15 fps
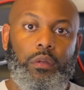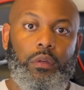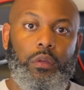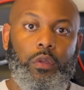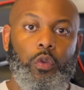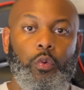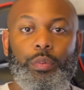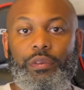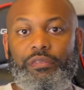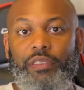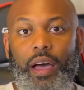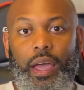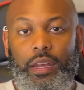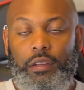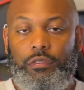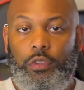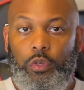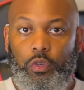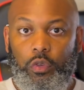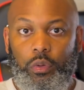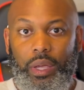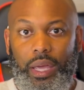you'll be fine if
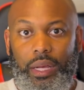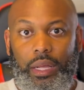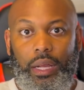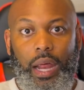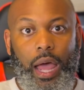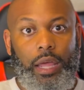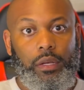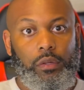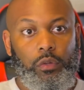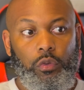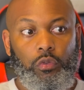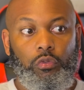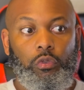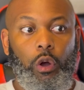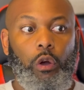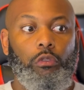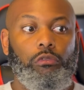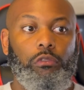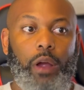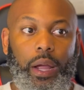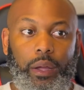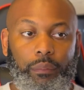you do get it. I do
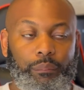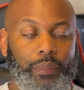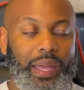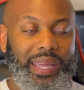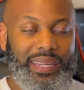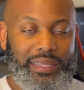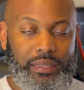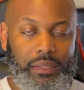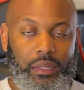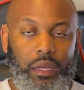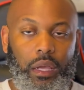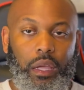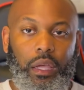recommend,